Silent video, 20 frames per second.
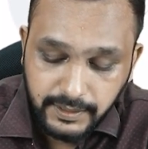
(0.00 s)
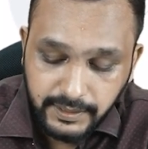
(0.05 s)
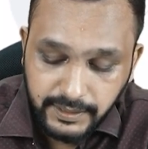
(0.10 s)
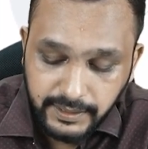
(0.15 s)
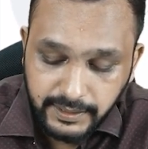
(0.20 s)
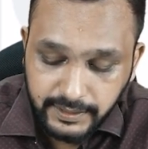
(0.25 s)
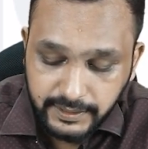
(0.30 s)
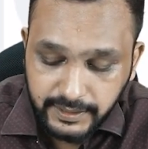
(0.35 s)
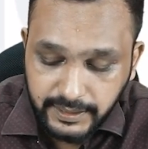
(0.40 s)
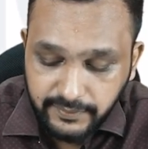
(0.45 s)

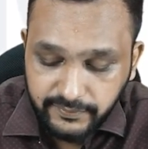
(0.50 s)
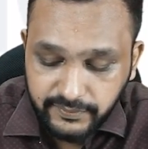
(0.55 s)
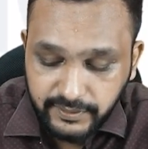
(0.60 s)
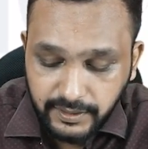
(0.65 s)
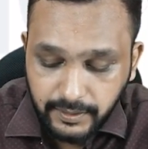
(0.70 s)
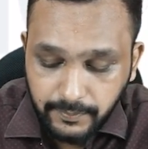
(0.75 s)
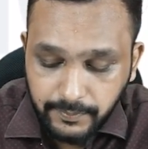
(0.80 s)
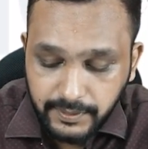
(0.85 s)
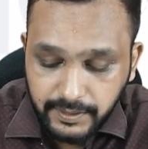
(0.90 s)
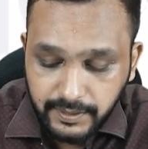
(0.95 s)
it gives
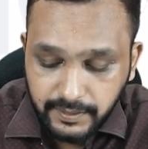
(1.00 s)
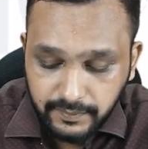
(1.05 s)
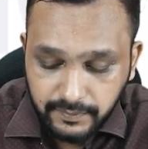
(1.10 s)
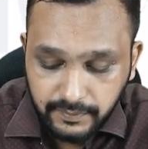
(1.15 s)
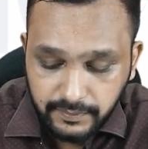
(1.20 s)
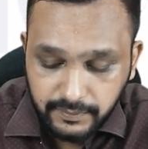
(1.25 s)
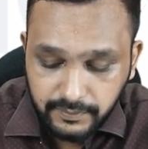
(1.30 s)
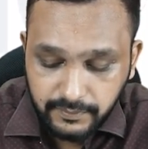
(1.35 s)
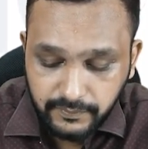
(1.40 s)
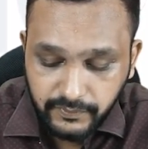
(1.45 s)
an
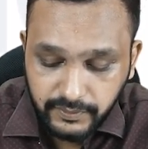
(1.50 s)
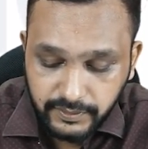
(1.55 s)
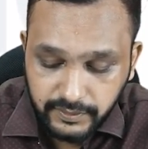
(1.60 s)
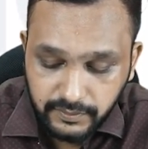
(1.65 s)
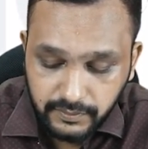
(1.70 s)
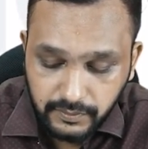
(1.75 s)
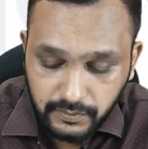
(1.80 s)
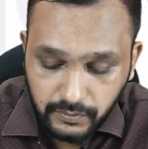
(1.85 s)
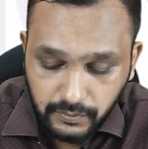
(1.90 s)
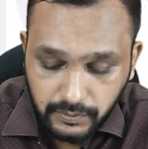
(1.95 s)
appearance which
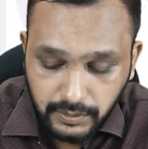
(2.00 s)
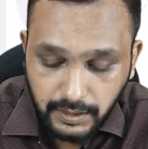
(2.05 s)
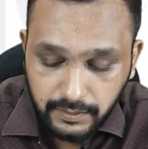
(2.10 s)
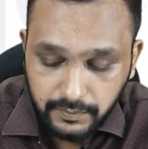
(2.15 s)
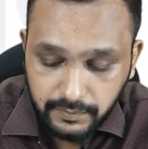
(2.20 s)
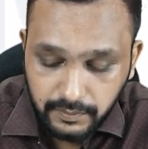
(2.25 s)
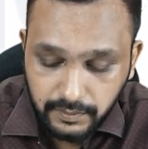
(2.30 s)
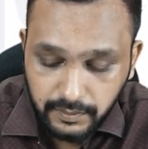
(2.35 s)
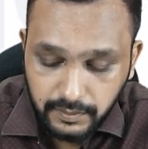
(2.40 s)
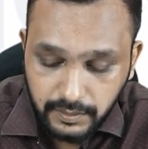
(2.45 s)
is known
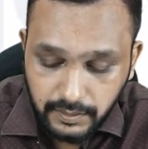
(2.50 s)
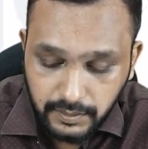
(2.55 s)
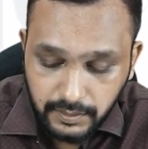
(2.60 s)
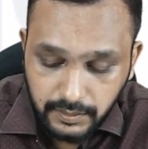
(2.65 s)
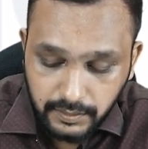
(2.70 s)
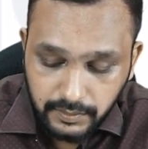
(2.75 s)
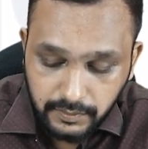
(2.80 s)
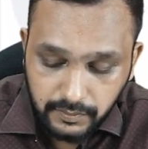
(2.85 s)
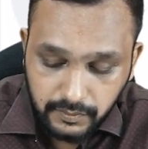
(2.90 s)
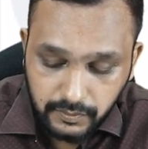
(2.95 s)
as
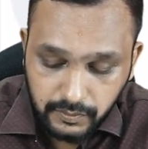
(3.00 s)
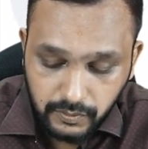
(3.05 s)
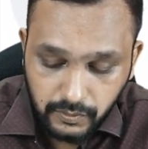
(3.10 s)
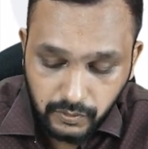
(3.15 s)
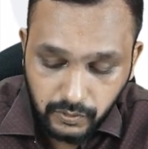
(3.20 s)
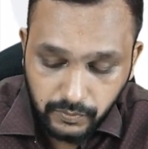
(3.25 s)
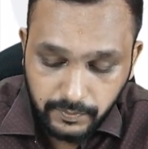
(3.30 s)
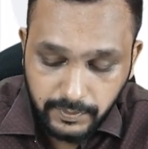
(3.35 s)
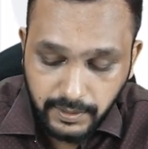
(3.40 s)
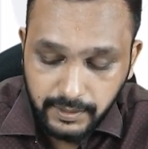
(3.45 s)

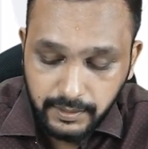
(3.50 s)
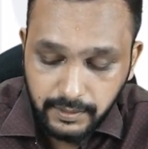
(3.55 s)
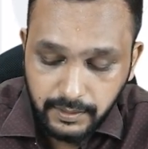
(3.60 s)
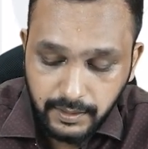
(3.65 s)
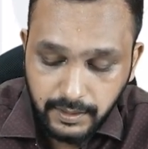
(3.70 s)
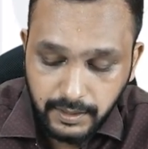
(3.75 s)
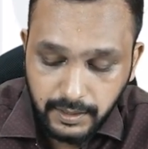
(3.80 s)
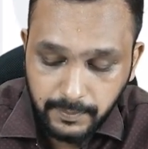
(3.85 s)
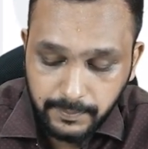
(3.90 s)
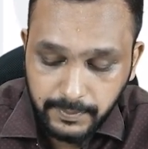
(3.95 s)
snowman
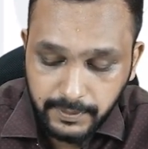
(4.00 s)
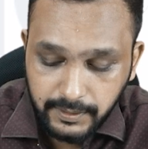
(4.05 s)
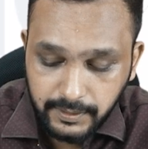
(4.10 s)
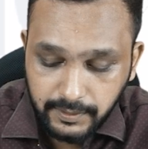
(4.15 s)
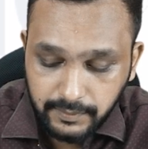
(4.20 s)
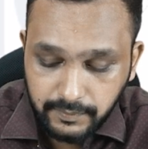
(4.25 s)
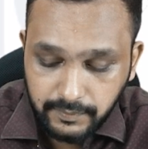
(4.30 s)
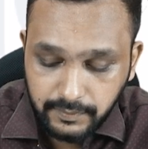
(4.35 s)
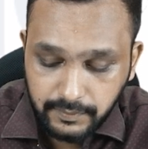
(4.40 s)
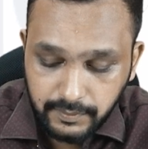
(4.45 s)

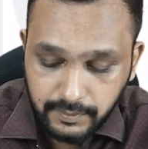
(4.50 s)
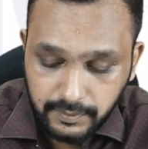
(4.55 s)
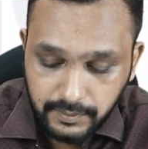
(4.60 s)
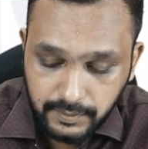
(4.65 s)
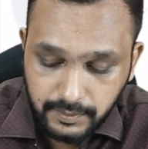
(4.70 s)
appearance.